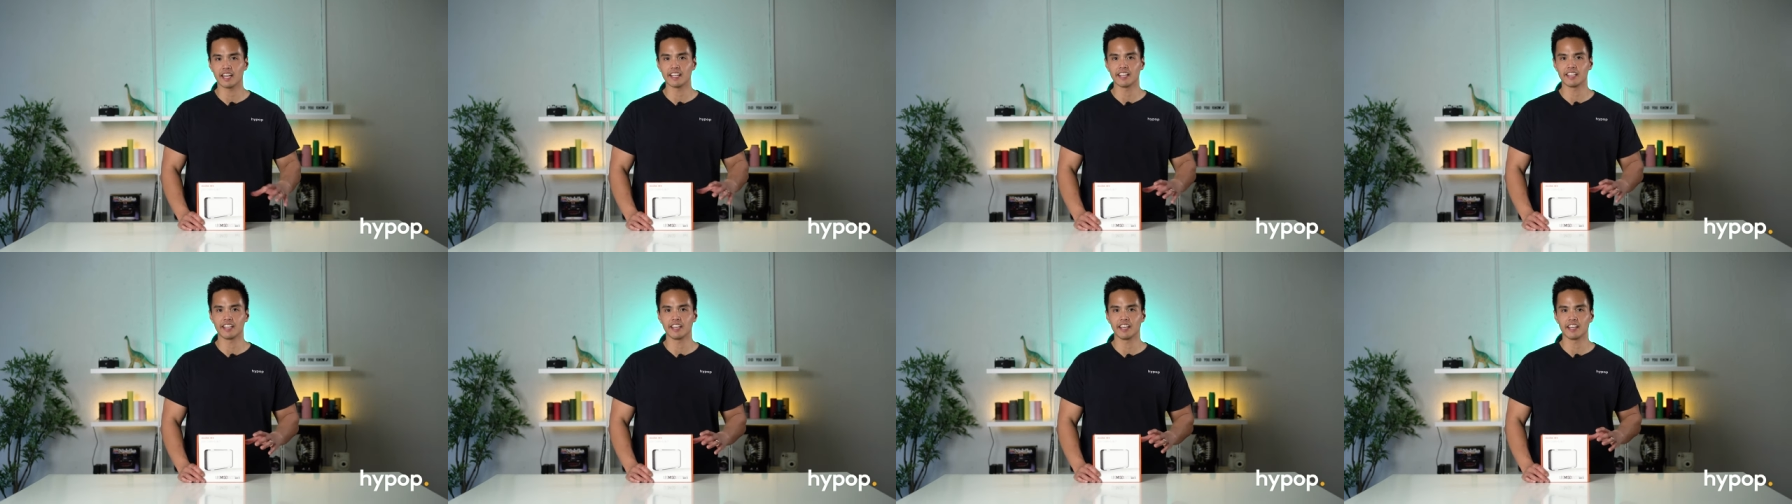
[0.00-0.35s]

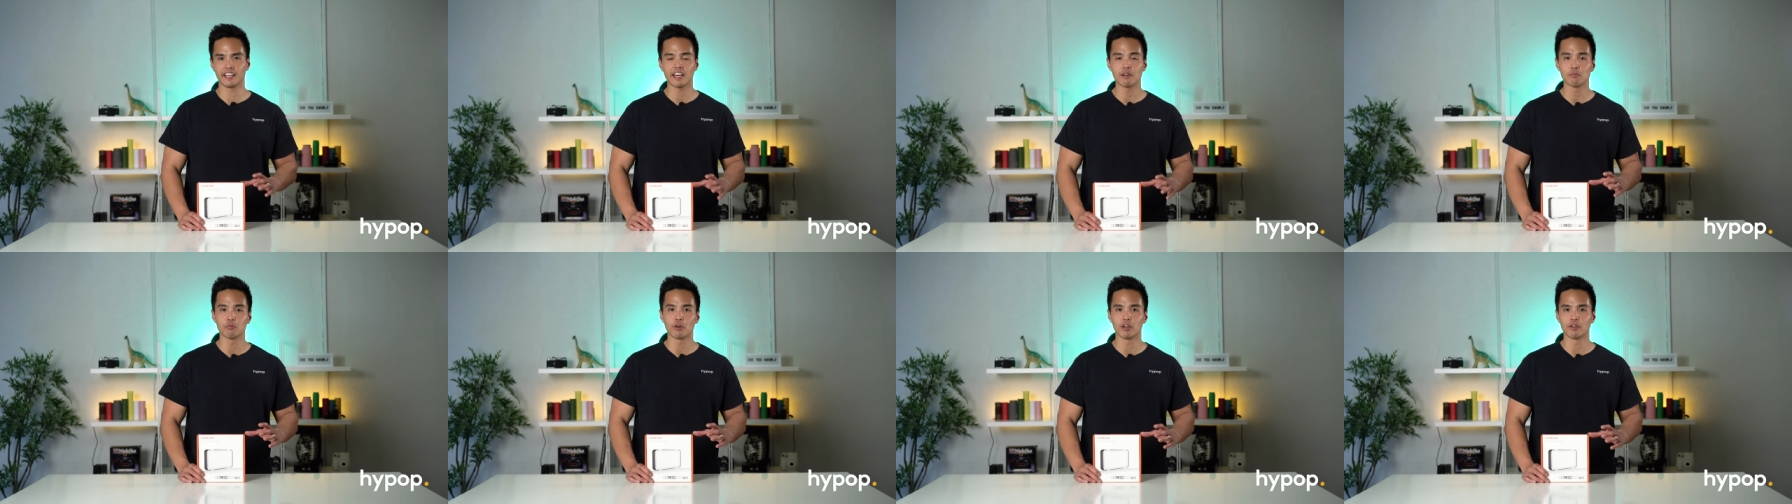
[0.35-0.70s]

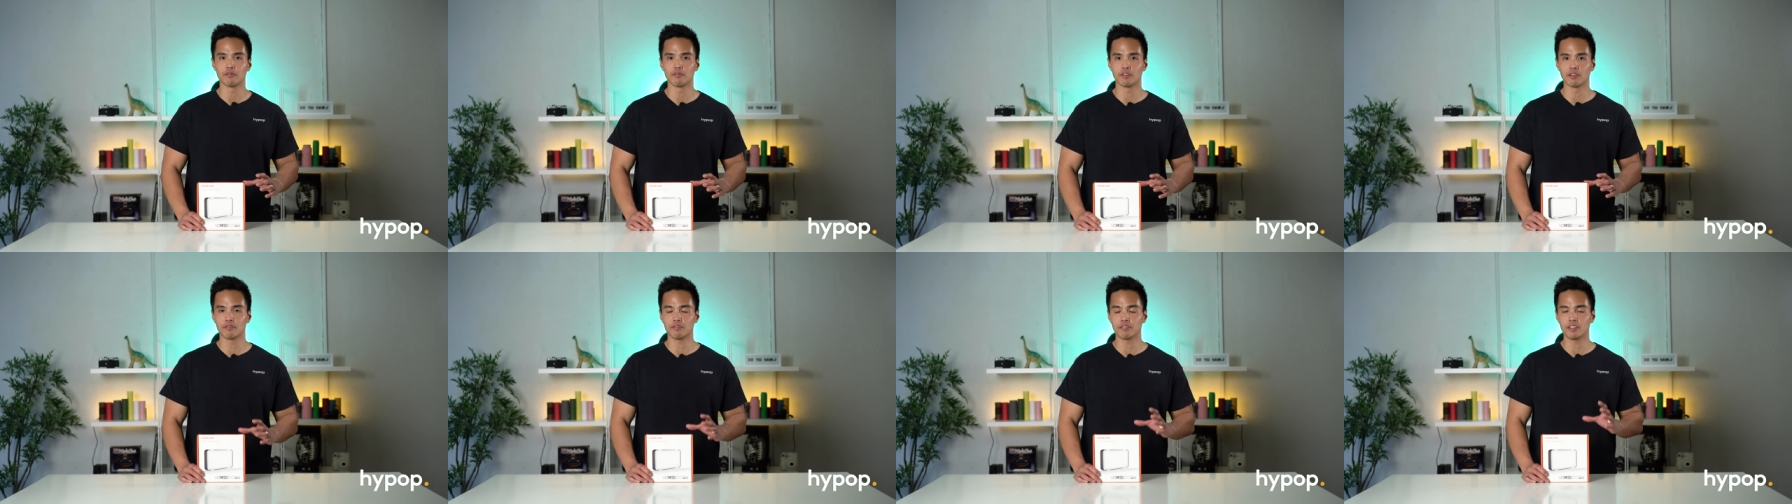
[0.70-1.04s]
LED
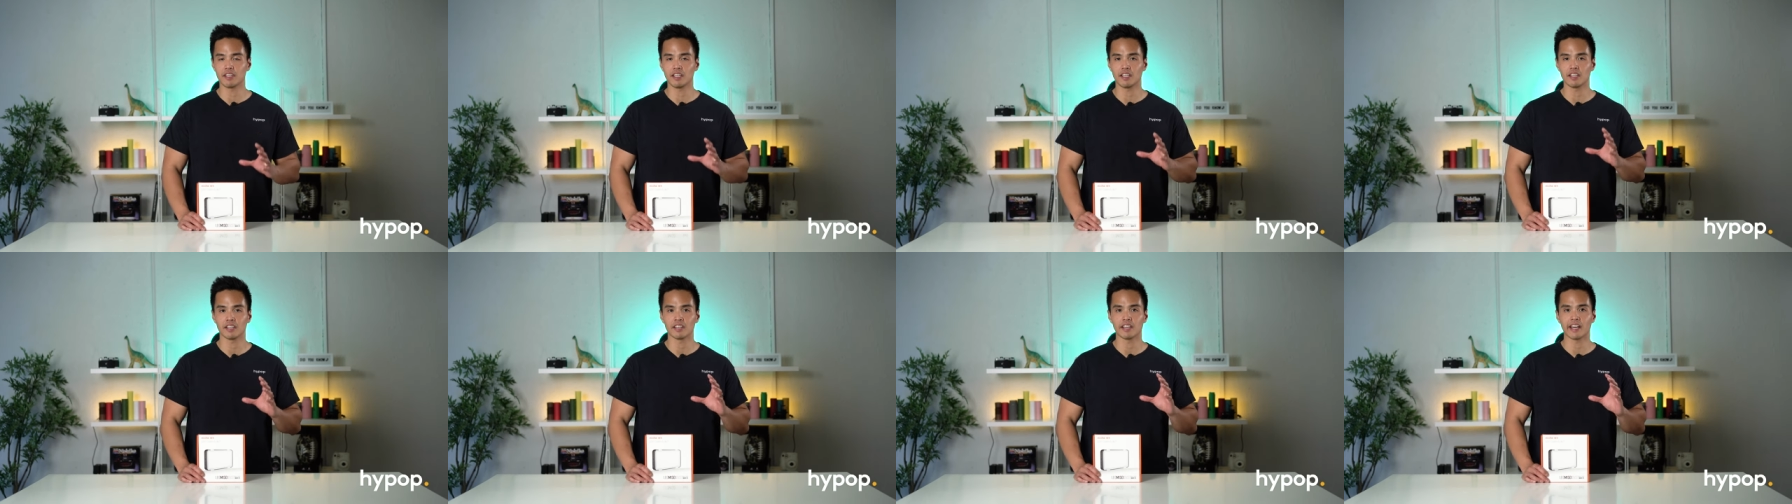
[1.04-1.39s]

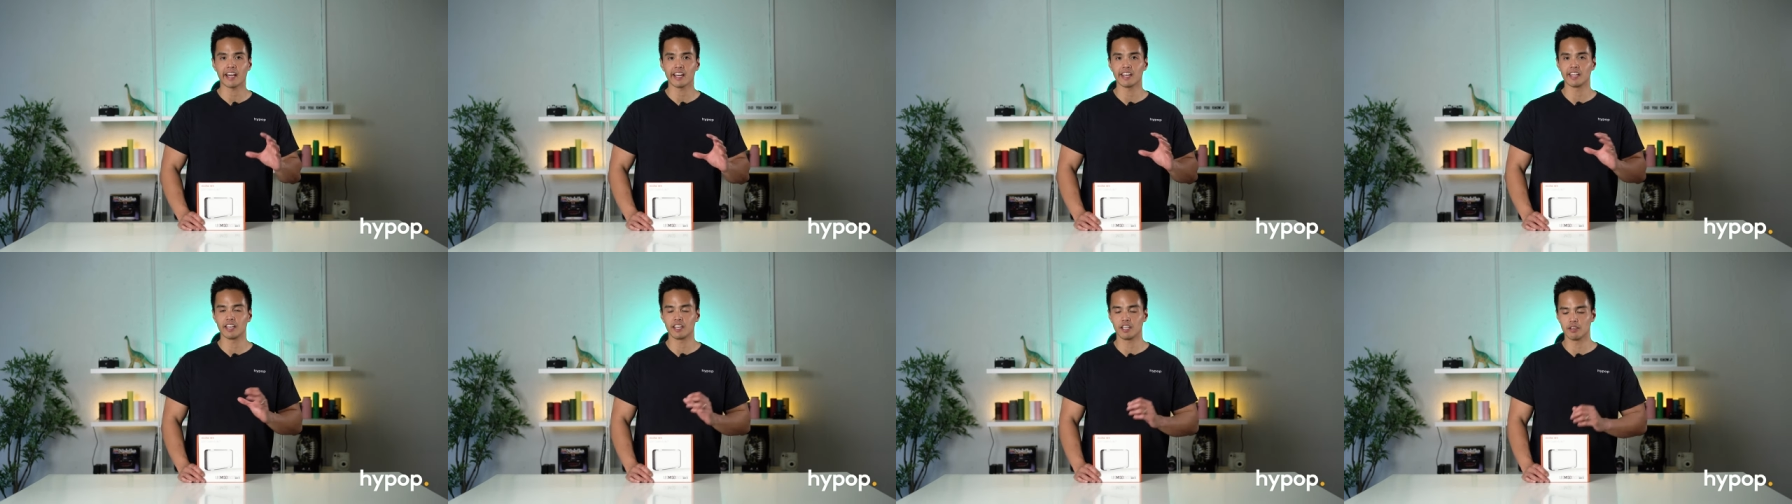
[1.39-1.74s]

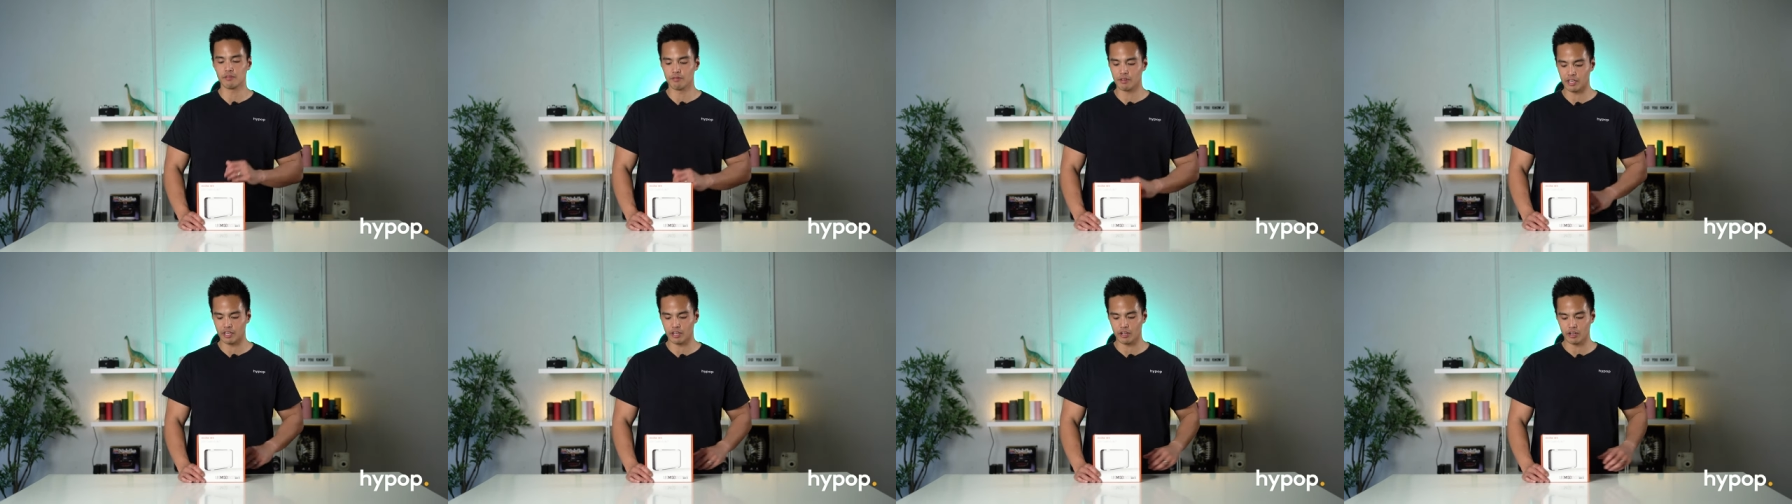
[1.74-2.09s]
M150
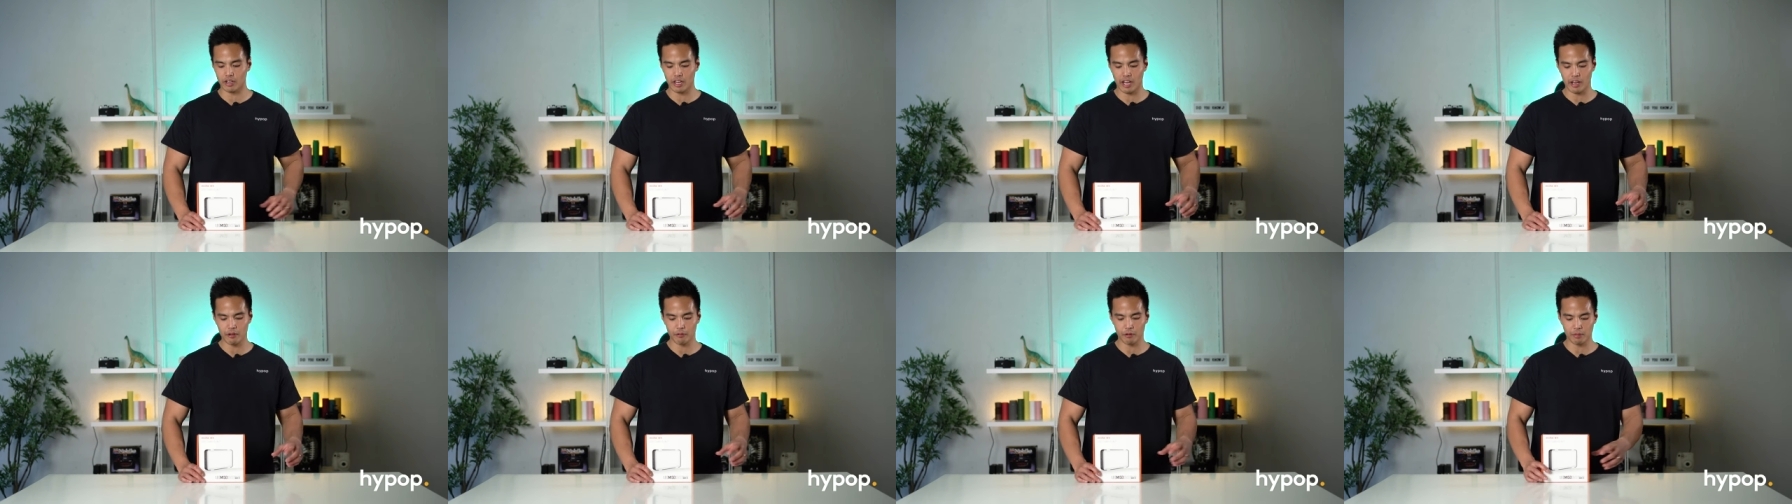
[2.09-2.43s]
LED
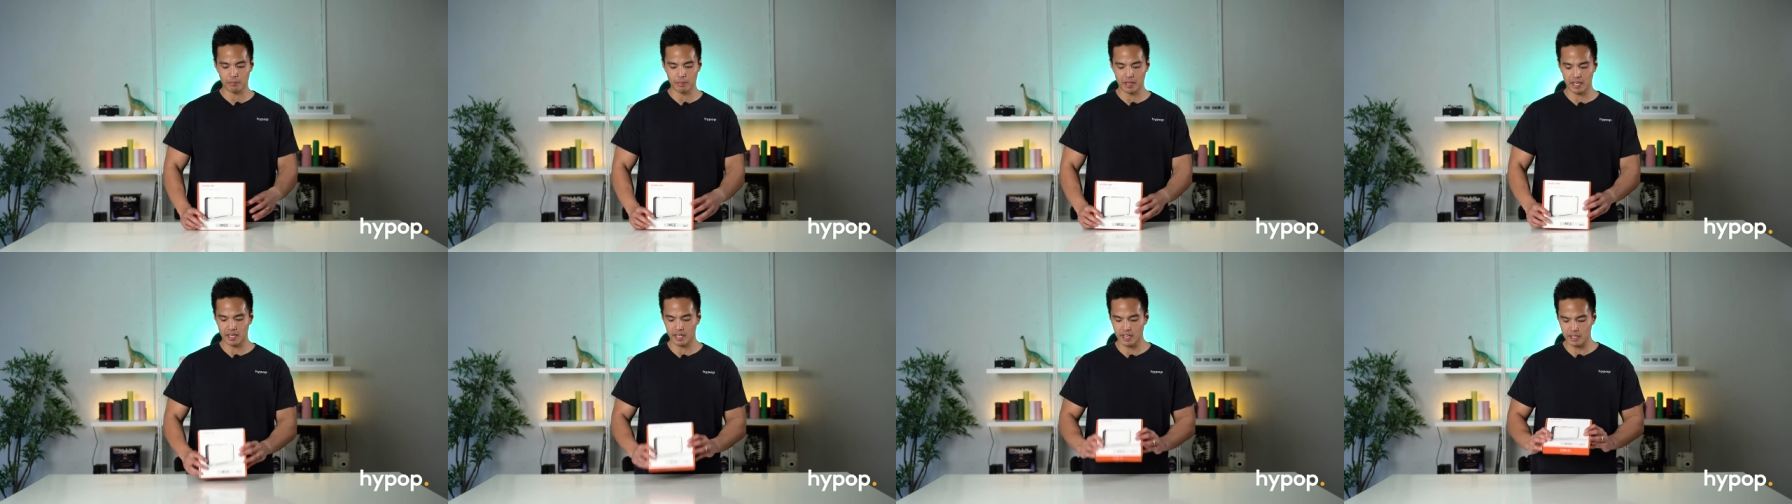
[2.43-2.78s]
video light
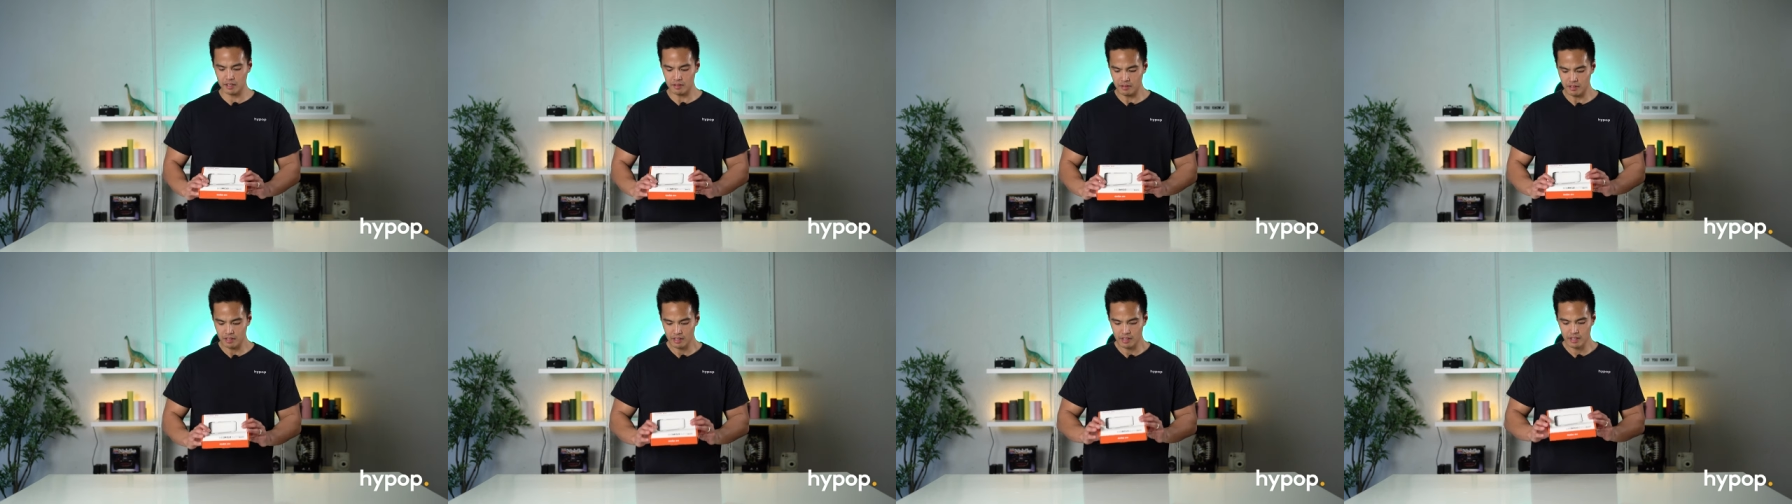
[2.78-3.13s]
with me
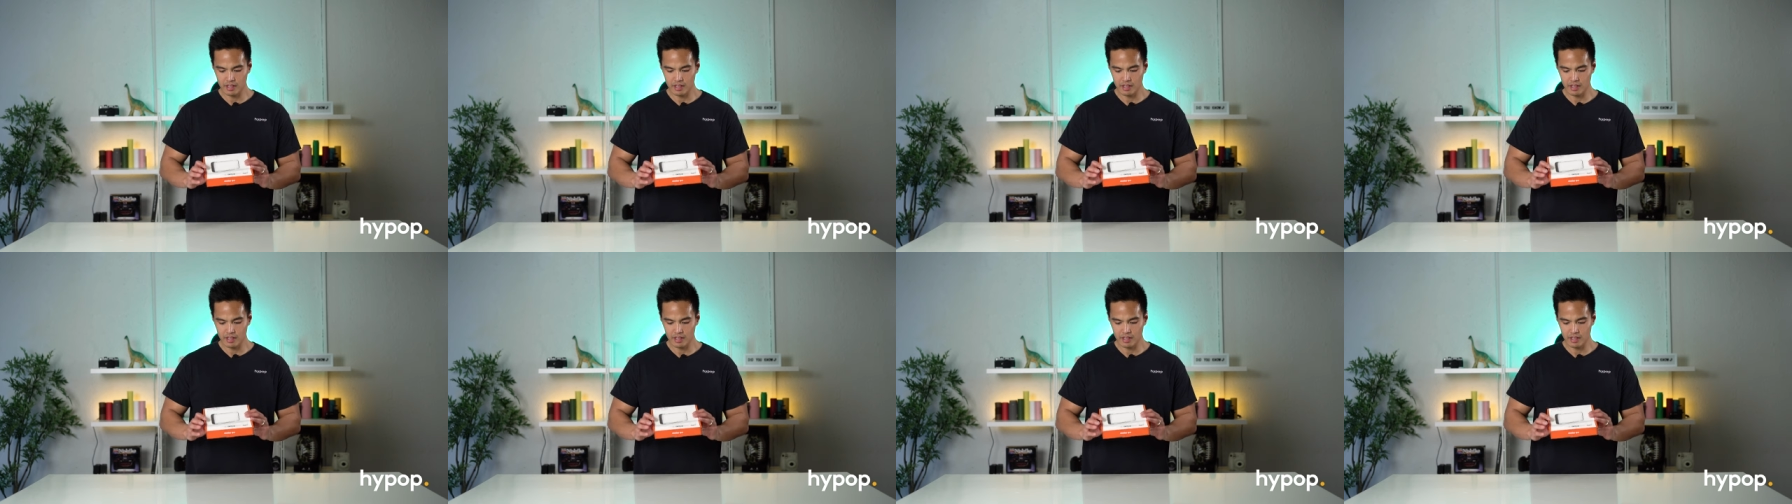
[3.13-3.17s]
here.